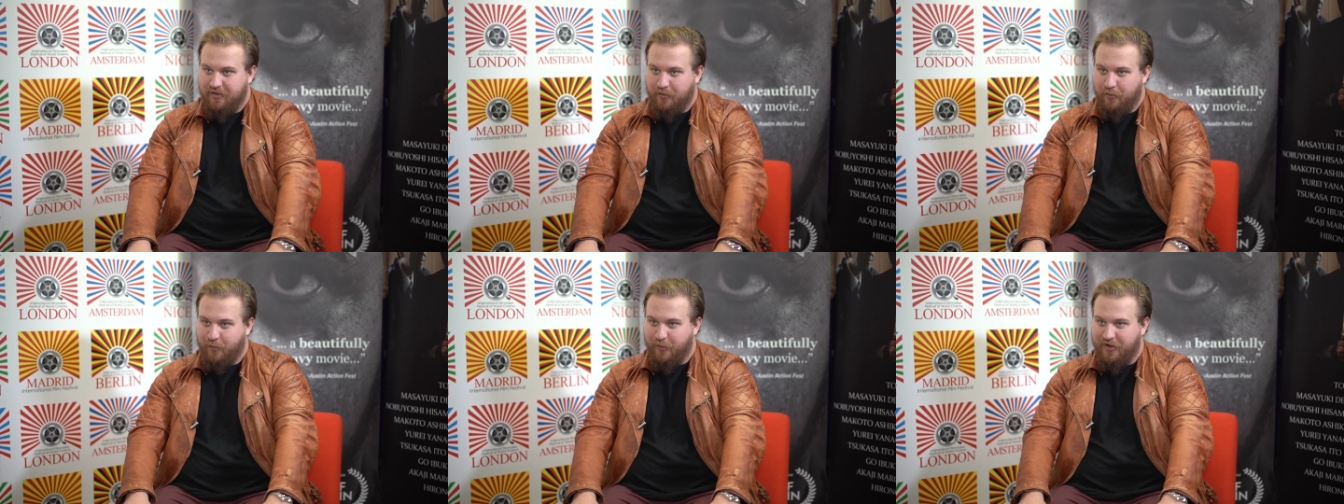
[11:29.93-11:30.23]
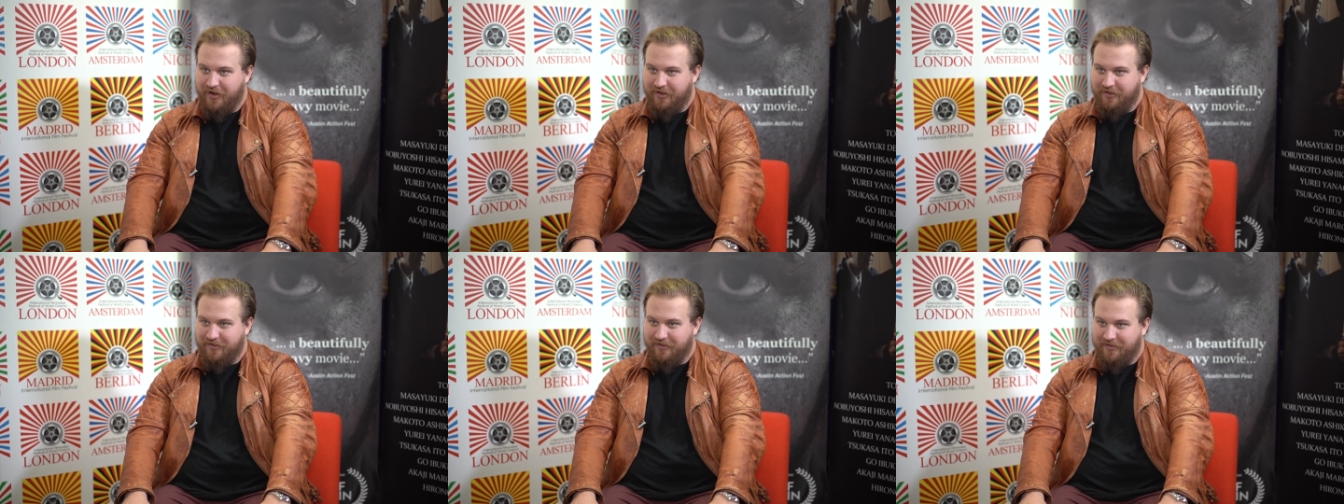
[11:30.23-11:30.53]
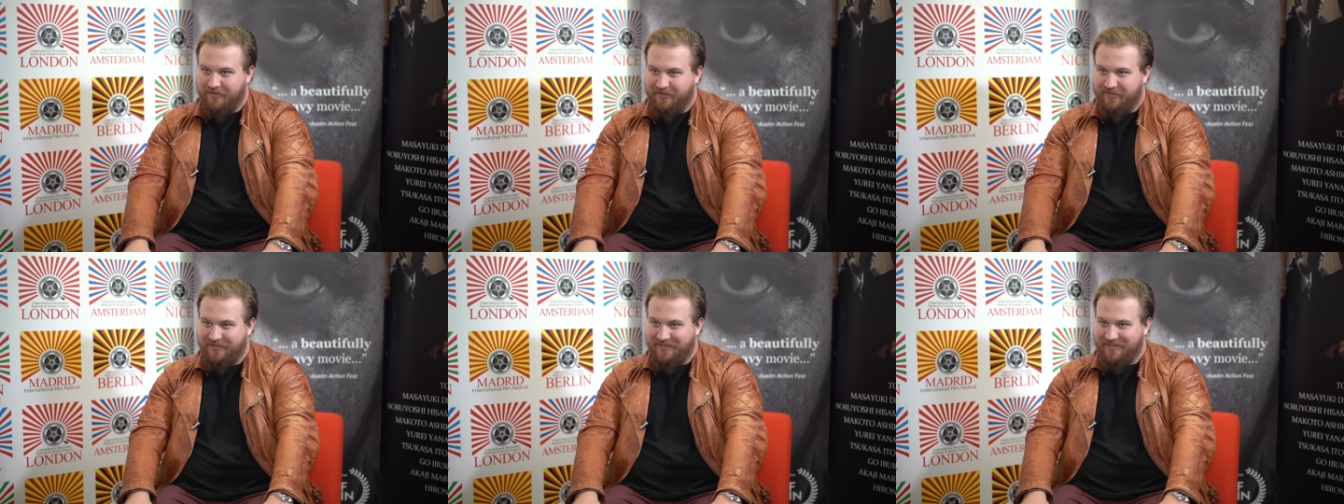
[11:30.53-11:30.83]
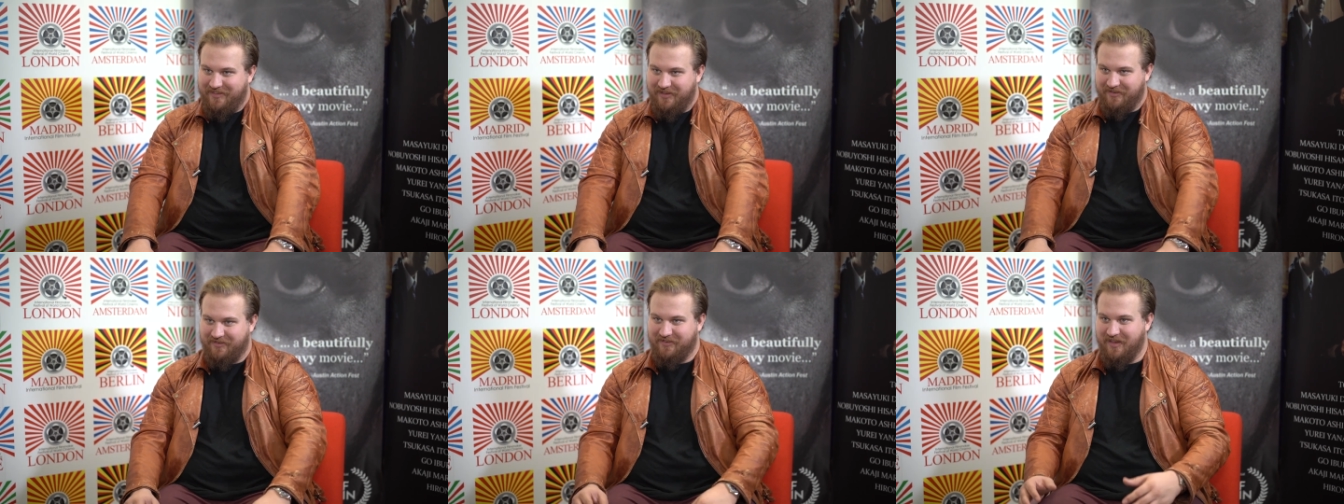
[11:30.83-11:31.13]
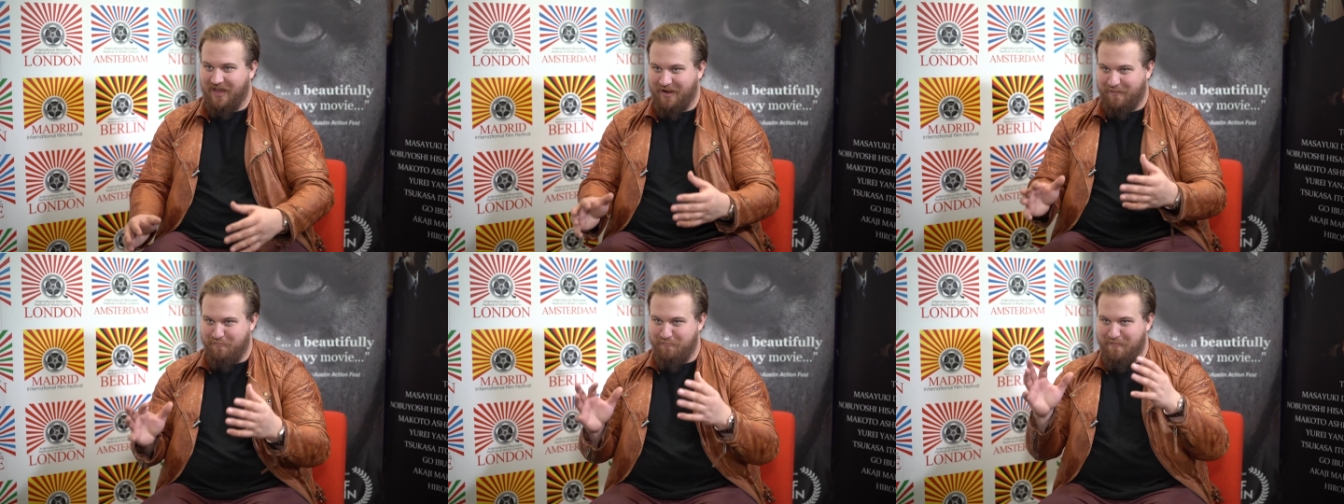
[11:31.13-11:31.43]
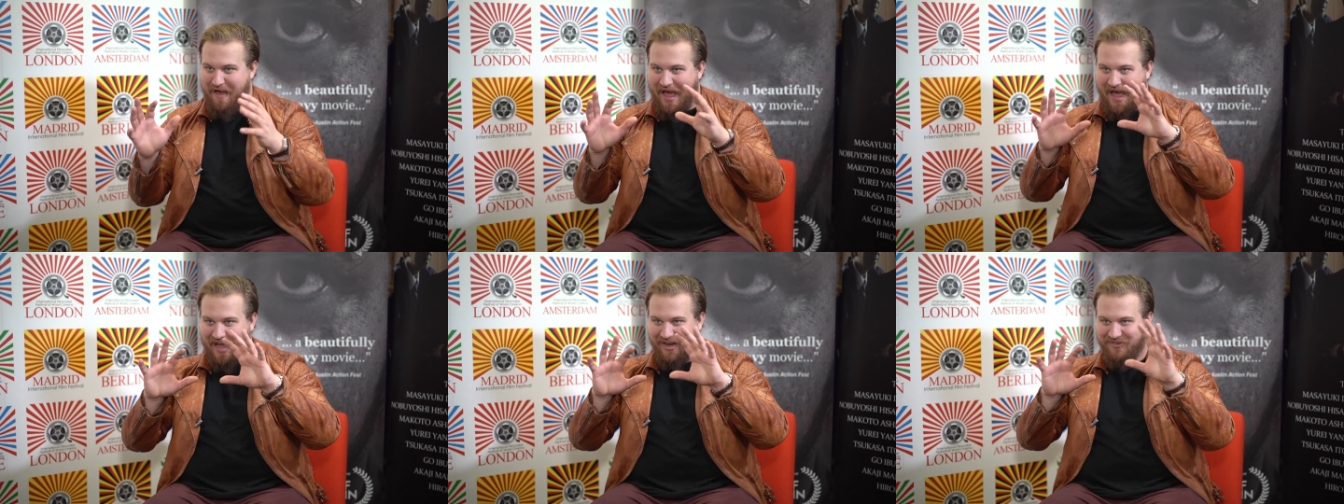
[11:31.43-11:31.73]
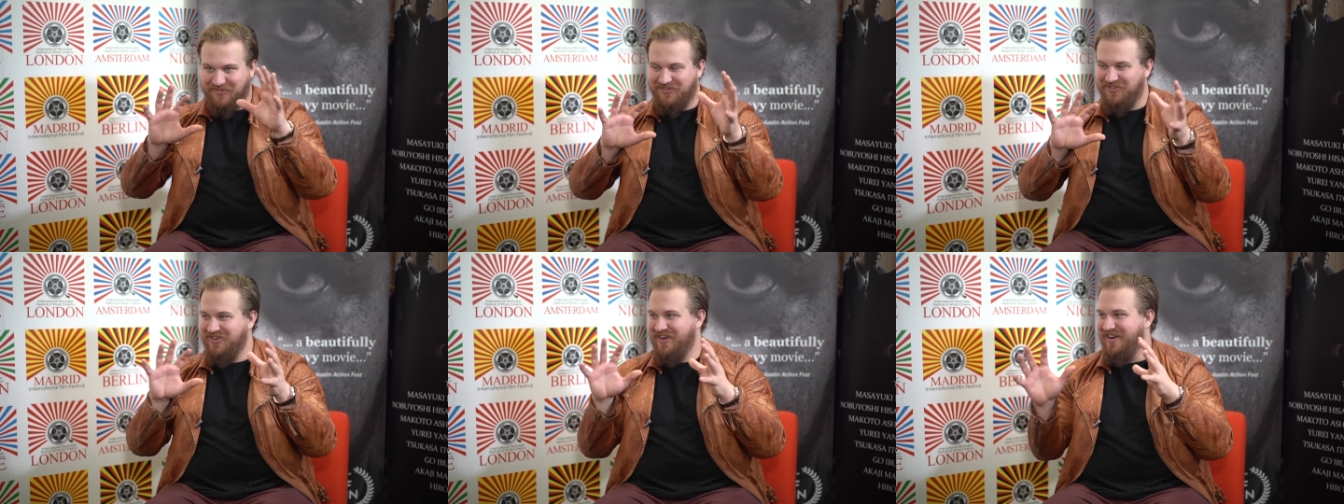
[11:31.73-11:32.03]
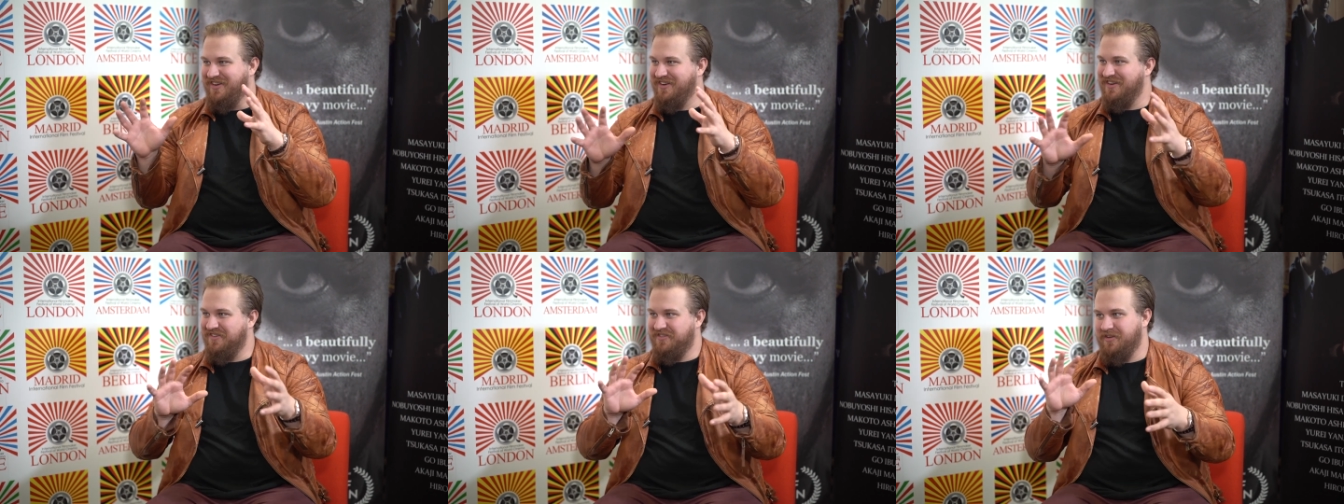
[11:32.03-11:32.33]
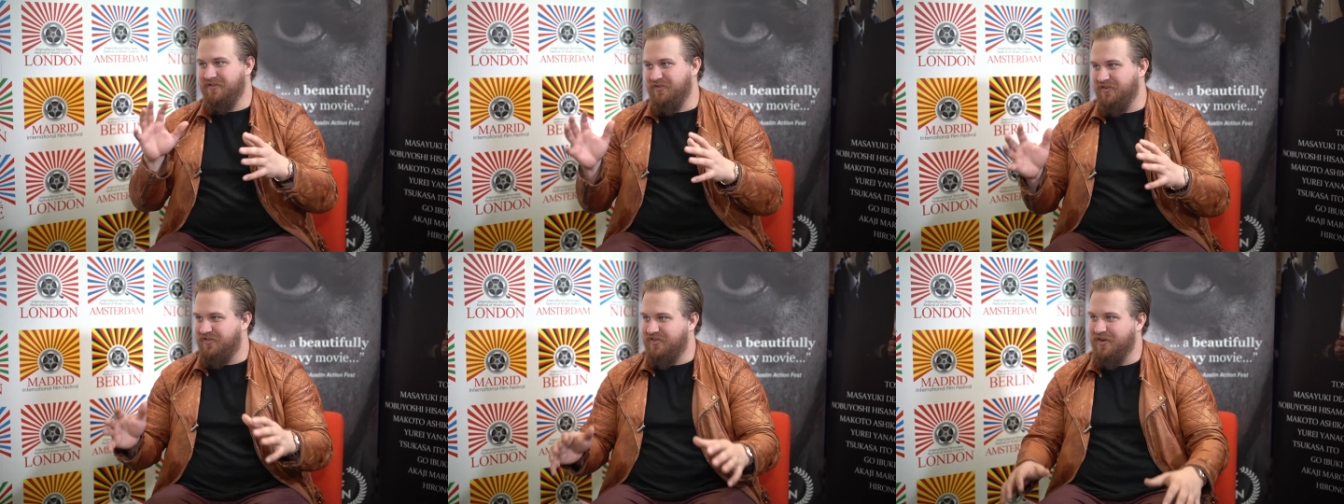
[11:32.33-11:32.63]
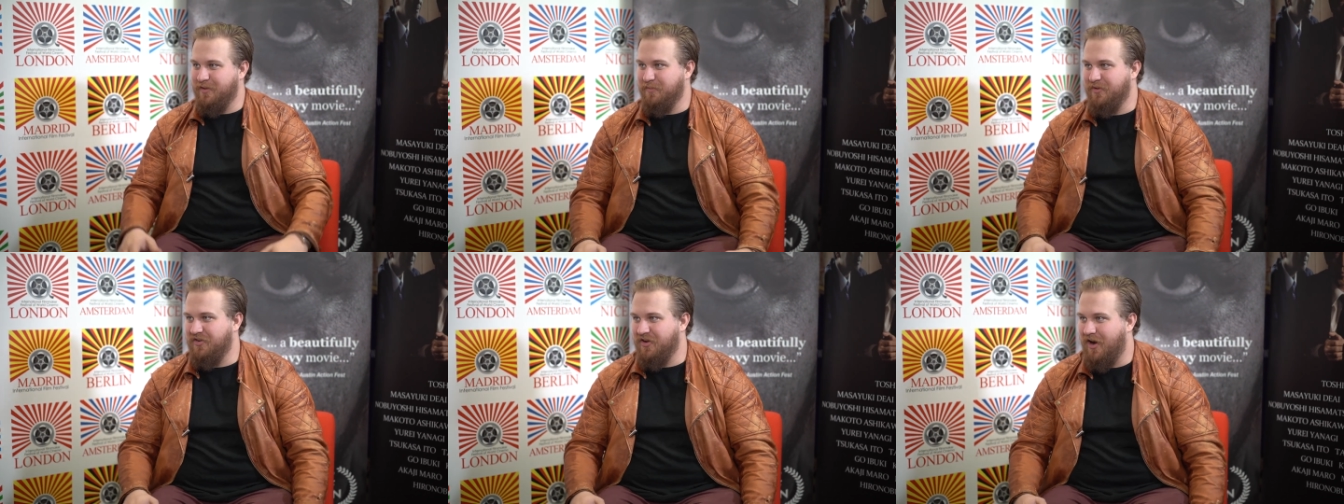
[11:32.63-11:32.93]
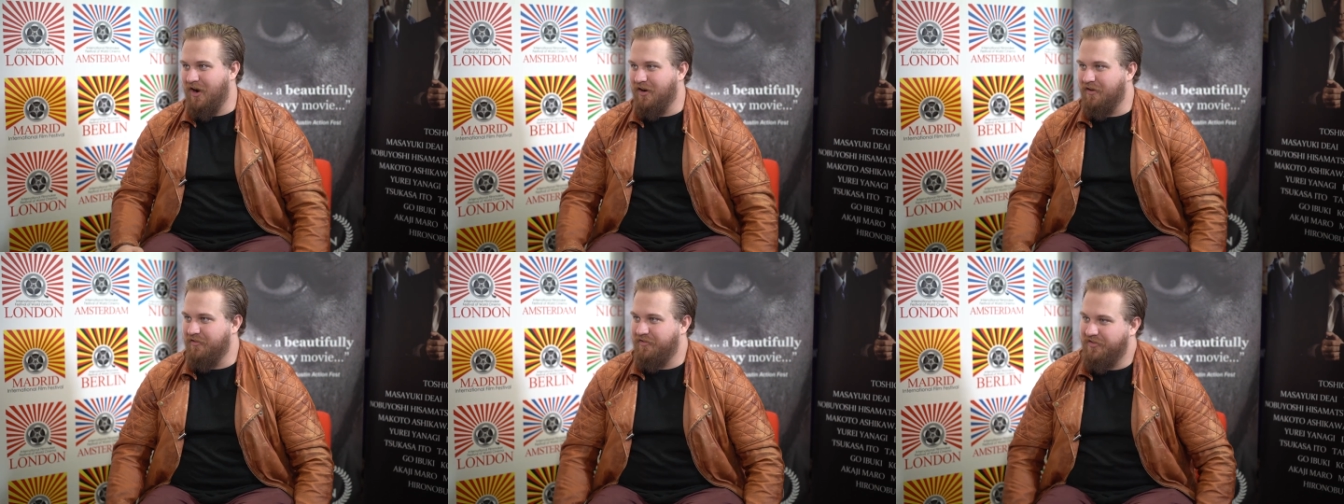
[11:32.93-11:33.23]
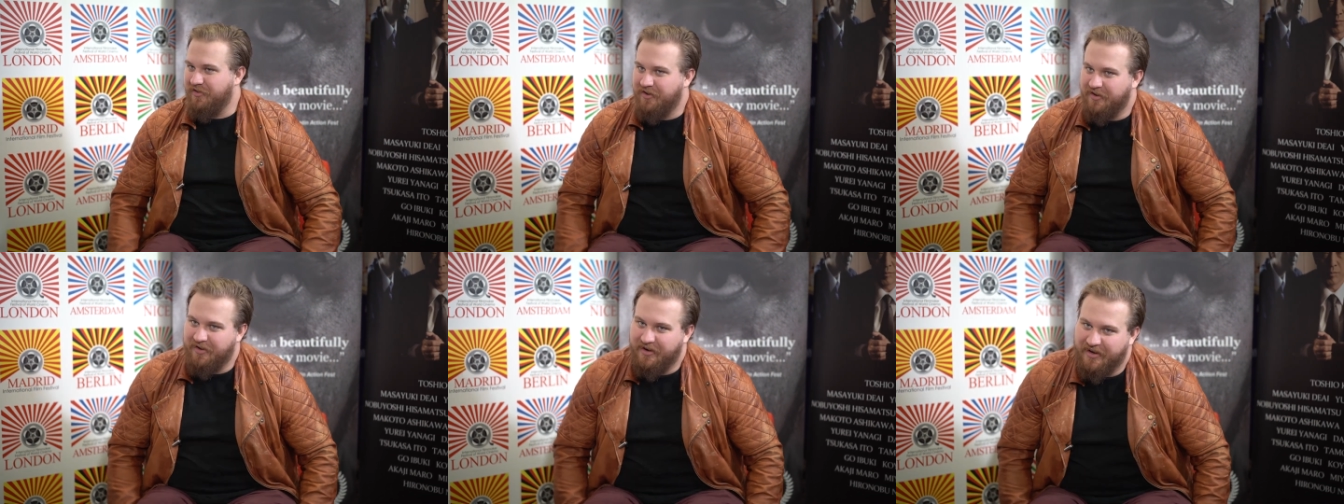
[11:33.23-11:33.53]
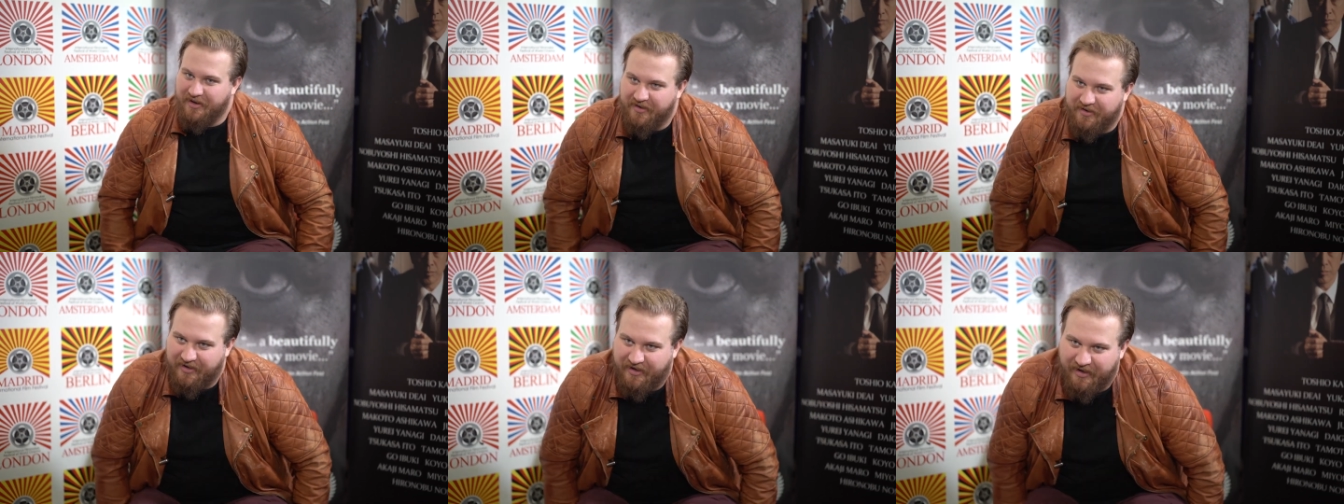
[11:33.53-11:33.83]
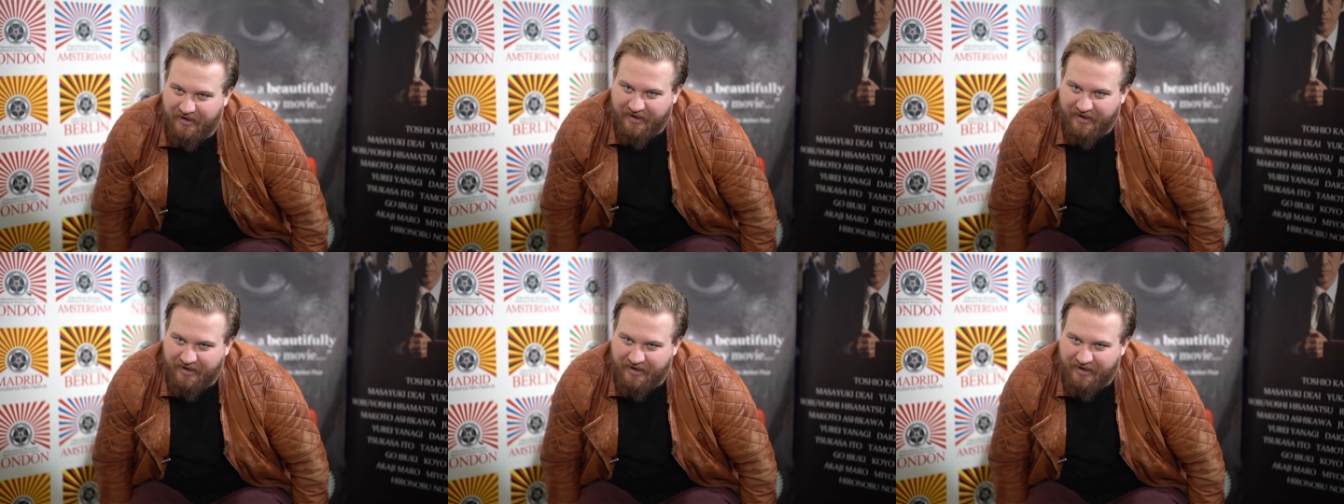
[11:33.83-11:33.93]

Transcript: was this like mad genius of a cinematographer, and